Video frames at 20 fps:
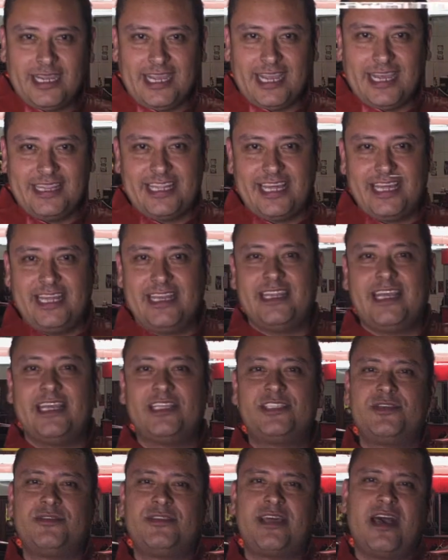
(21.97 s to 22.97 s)
And then
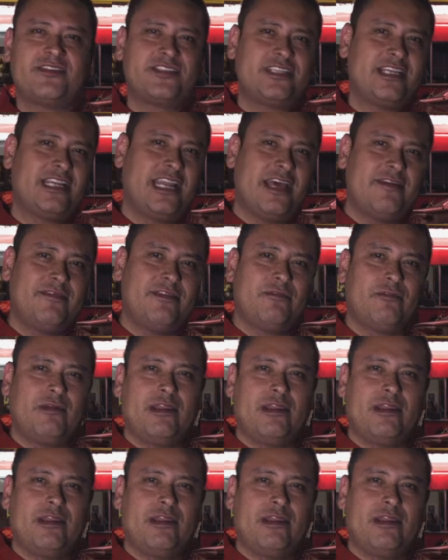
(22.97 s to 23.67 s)
in 2011,